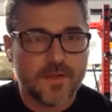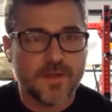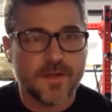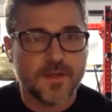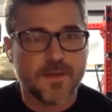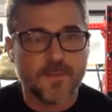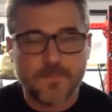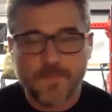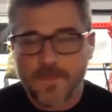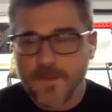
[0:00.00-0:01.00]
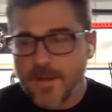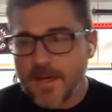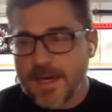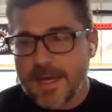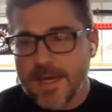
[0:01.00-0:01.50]

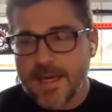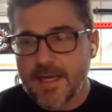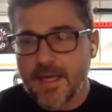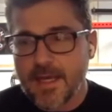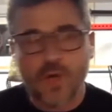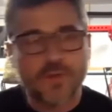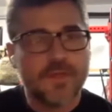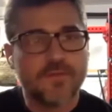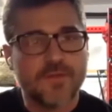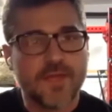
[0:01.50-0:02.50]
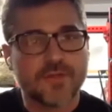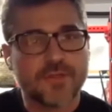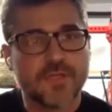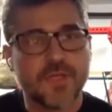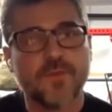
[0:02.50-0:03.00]
I had all the
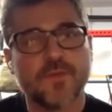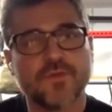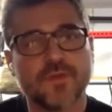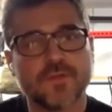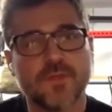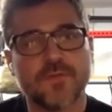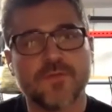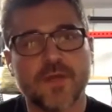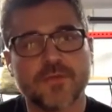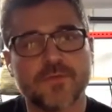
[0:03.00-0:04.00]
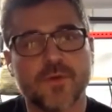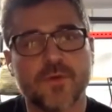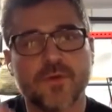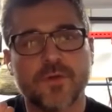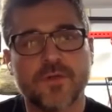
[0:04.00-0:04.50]
manufacturing done with a trusted manufacturing partner.